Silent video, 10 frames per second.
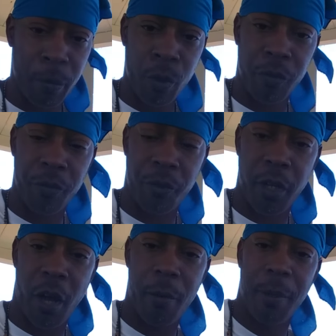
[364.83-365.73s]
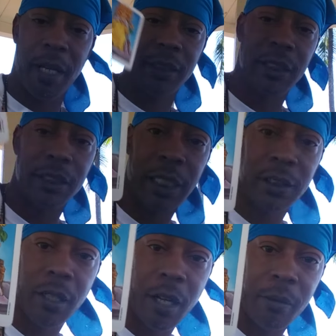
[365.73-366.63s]
it moving for y'all, Pisces.
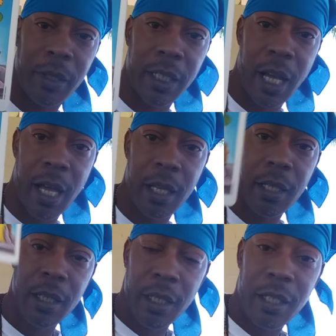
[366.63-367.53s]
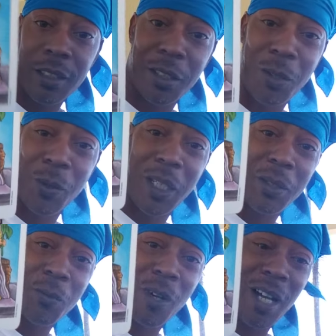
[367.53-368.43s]
Next card we got. It's the Queen of